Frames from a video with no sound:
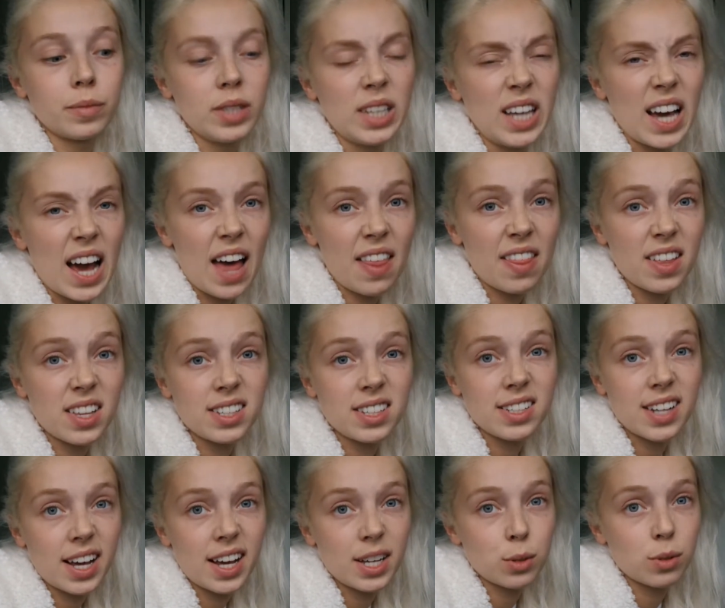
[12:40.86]
Yeah,
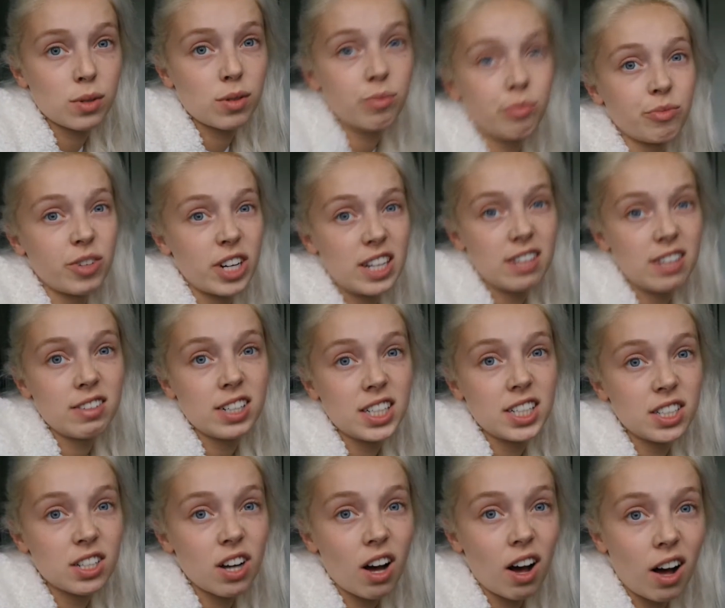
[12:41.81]
there's days when I'm
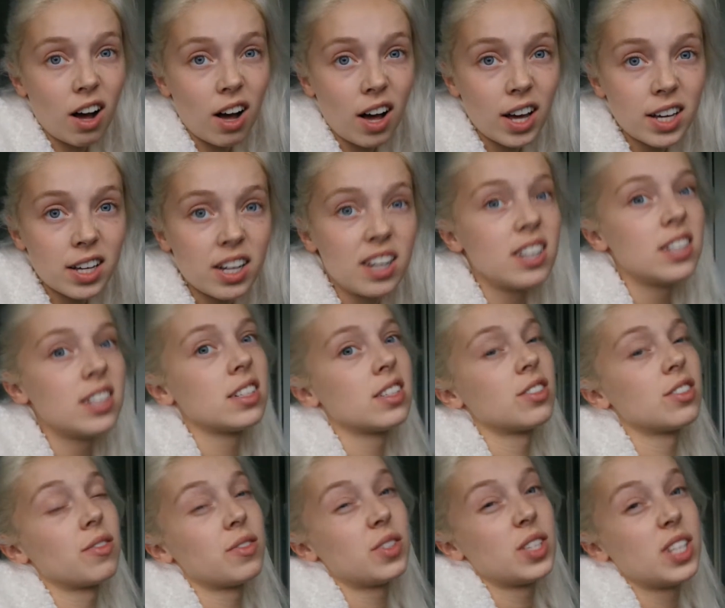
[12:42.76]
really tired
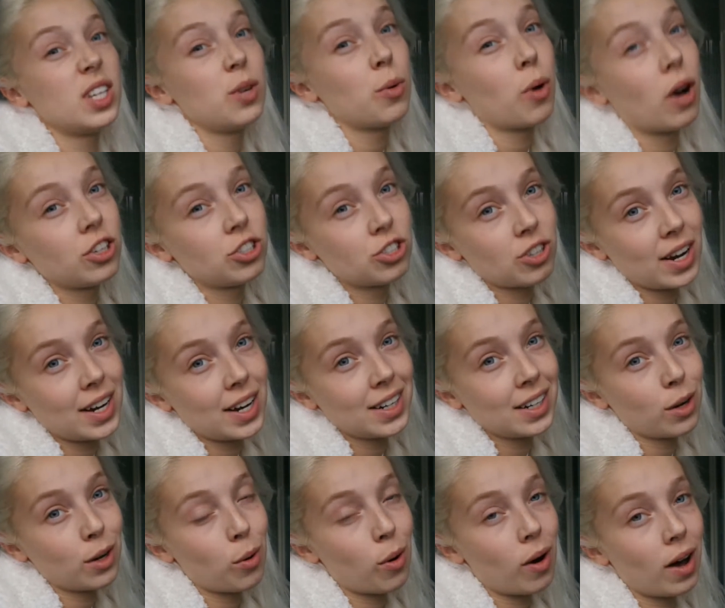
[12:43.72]
because obviously you are
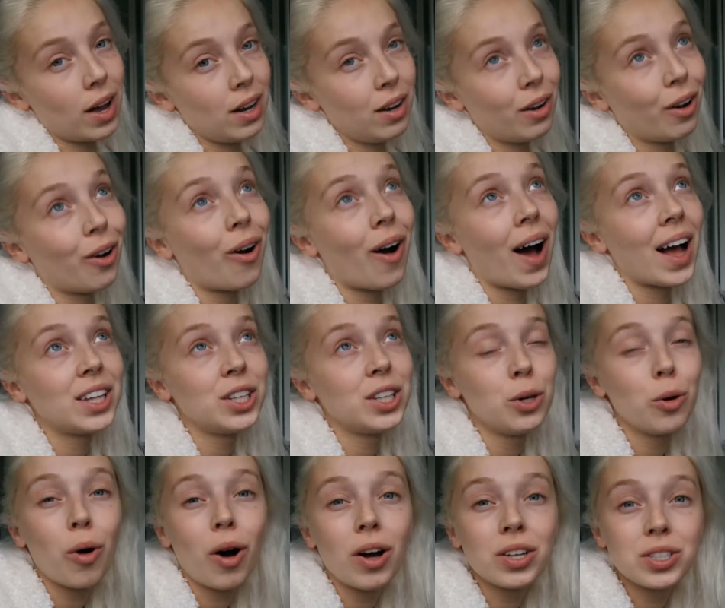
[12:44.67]
training quite a lot and
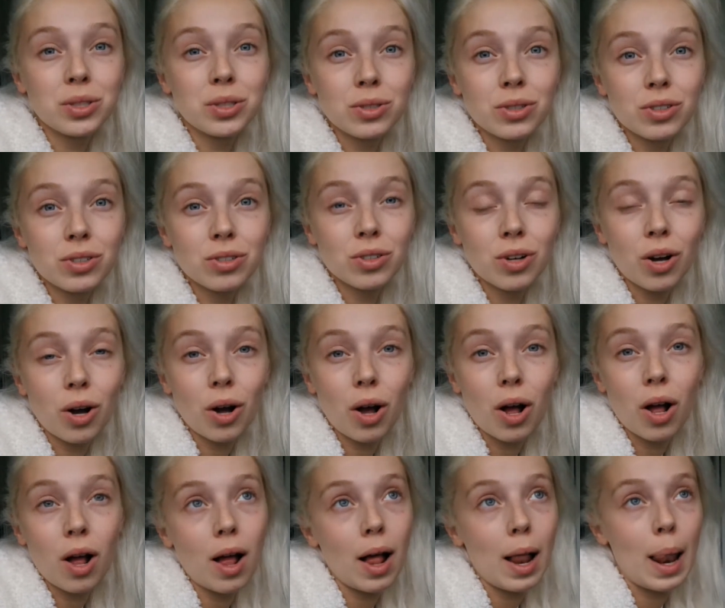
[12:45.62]
you are doing
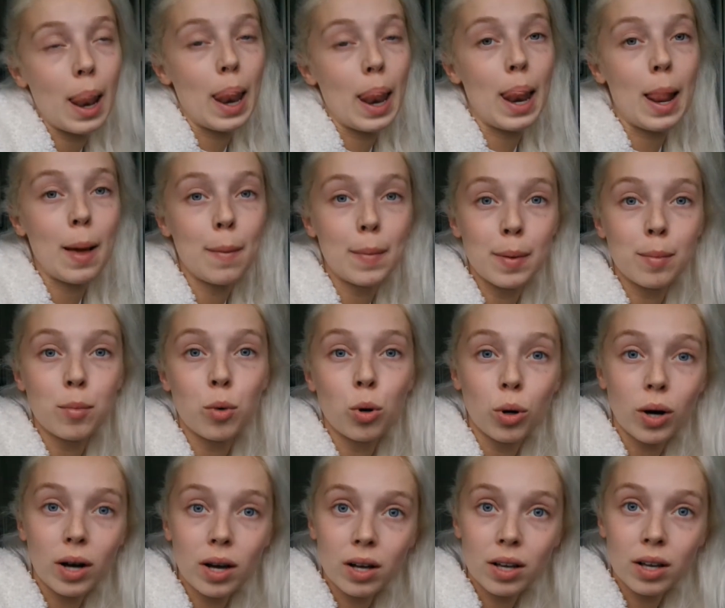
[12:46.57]
a little bit
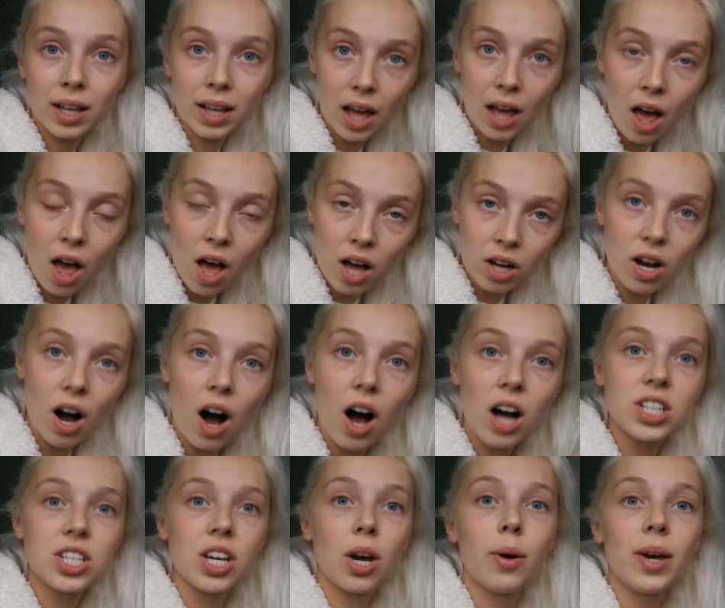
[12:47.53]
more
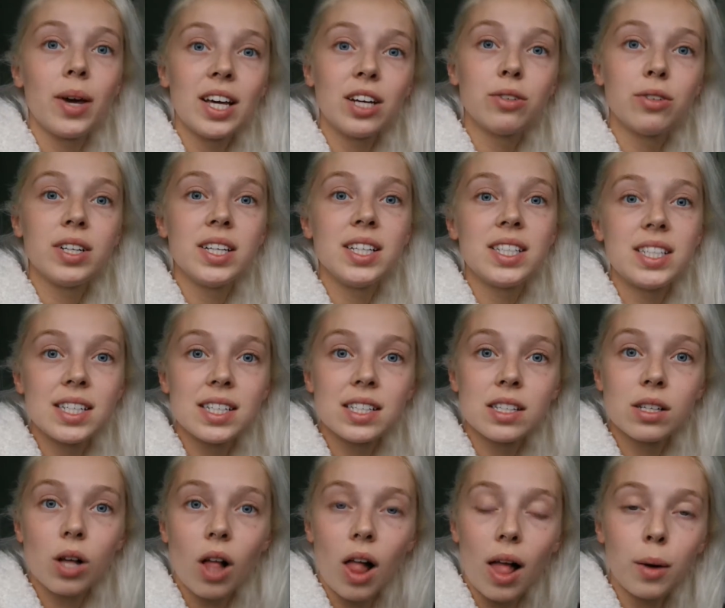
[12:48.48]
cardio,
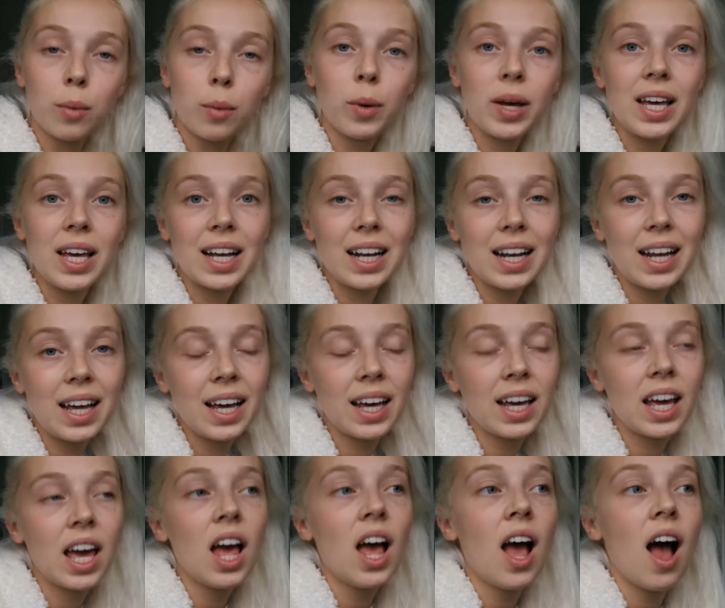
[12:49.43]
increases like
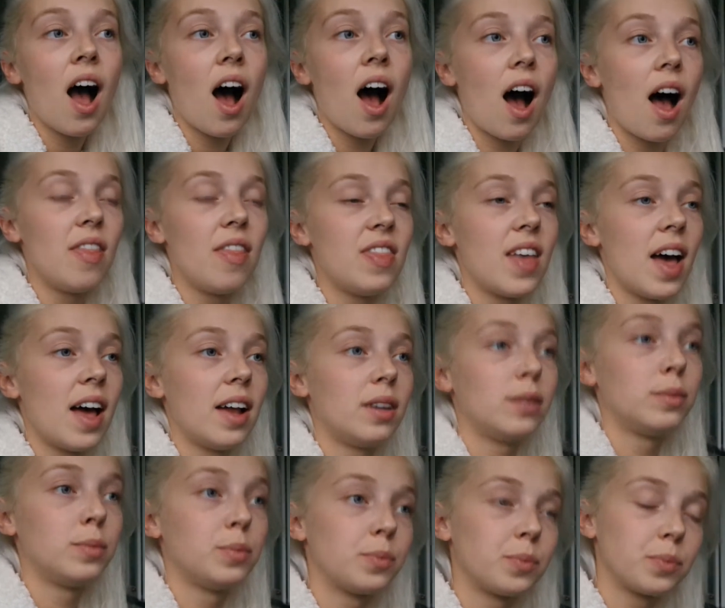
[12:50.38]
weekly, and
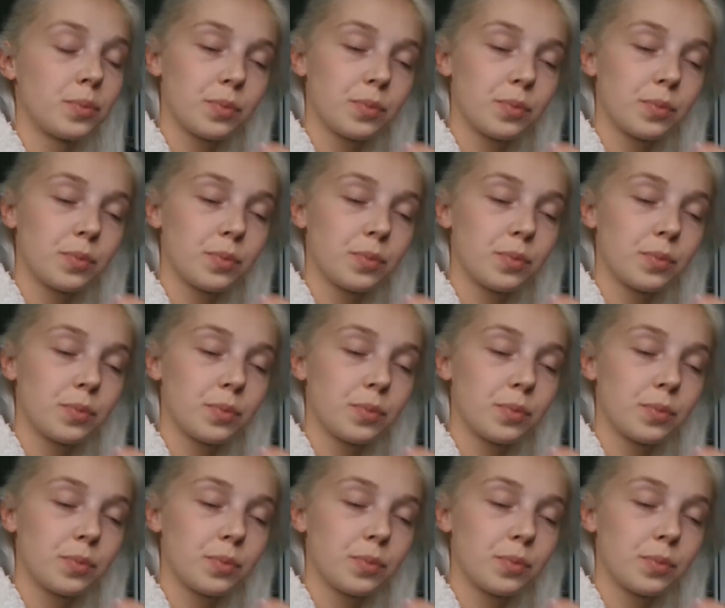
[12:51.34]
then